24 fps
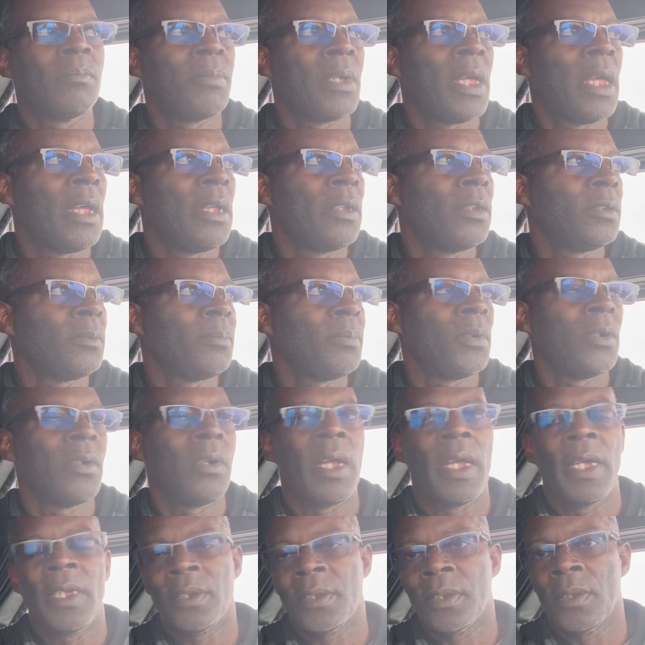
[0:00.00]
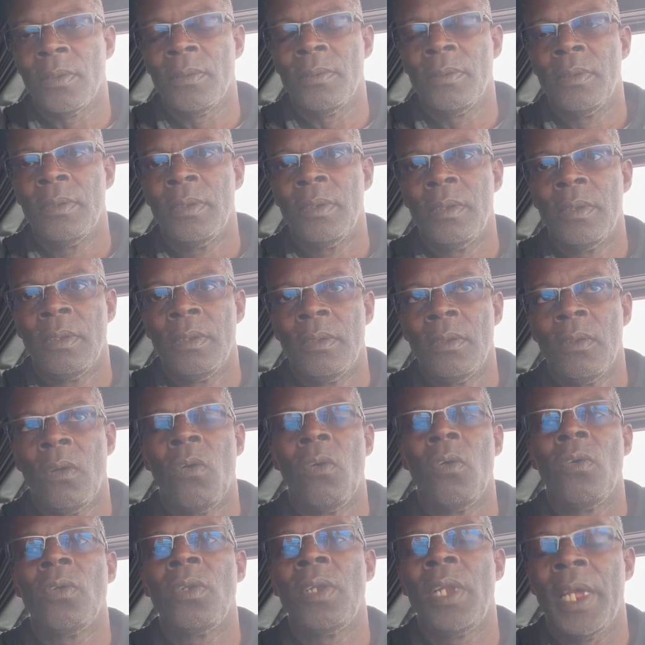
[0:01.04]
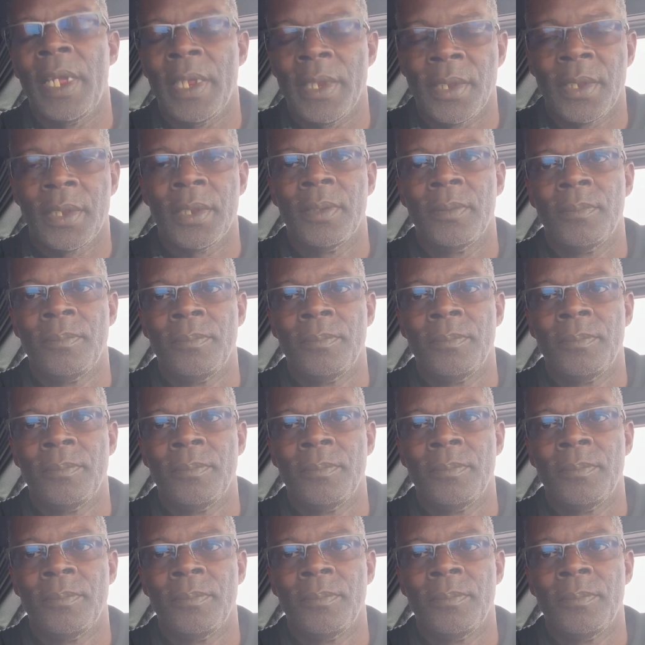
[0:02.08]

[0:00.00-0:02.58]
pounds per axle or less.